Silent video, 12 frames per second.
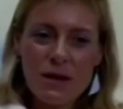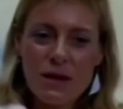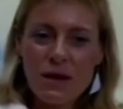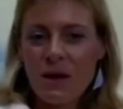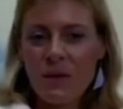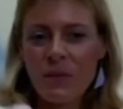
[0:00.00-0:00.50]

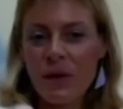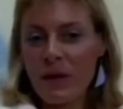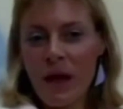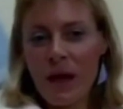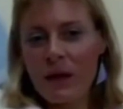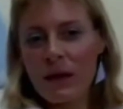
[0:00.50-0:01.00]
in the
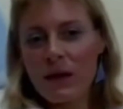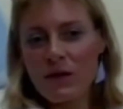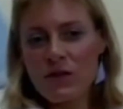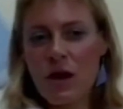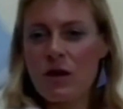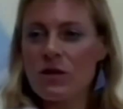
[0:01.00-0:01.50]
Anglican
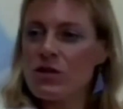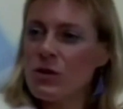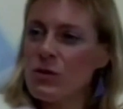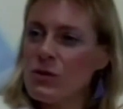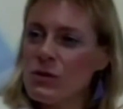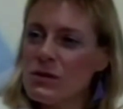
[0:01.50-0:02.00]
Church, who
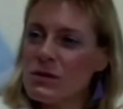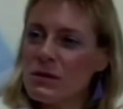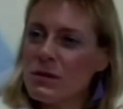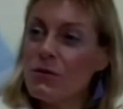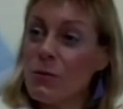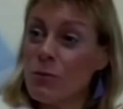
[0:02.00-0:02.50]
was
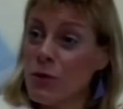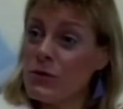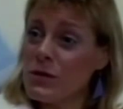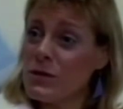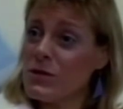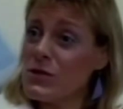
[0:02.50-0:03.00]

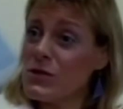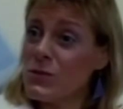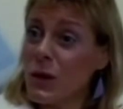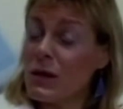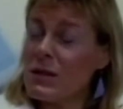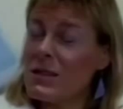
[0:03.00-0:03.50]
reputed to
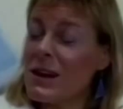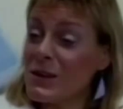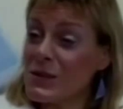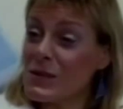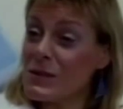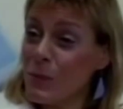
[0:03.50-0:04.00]
speak in
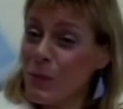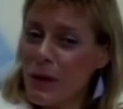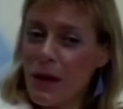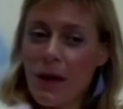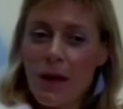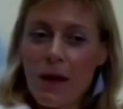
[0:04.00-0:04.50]
tongues.
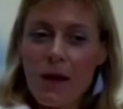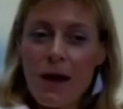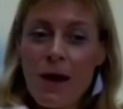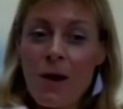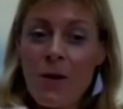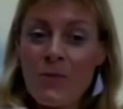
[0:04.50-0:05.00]

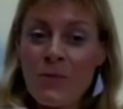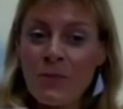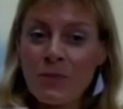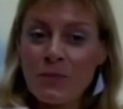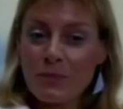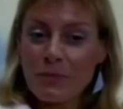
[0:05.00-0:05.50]
And
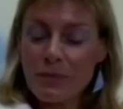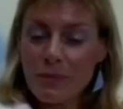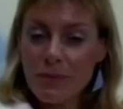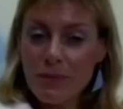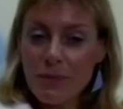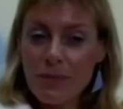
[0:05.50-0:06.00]

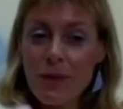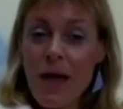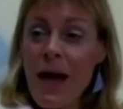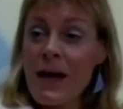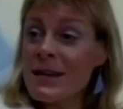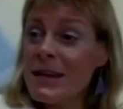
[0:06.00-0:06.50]

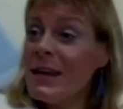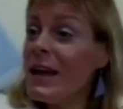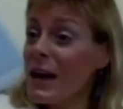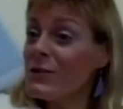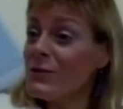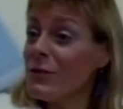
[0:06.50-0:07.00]
he
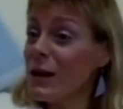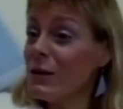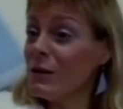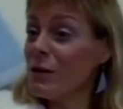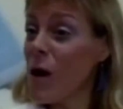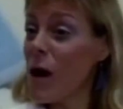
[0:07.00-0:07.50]
had a very
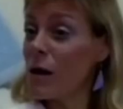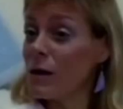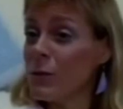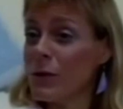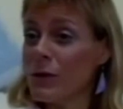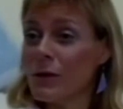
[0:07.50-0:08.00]

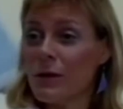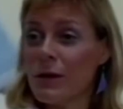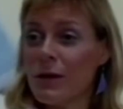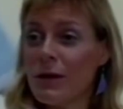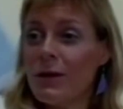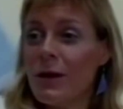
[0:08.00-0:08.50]
remarkable
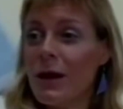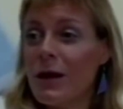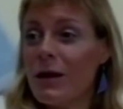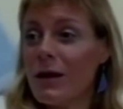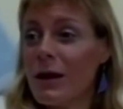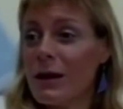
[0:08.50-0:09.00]

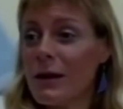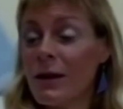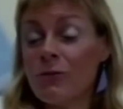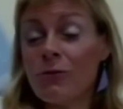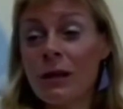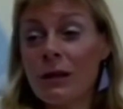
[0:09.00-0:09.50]

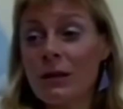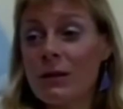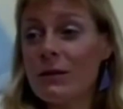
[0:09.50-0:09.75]
and real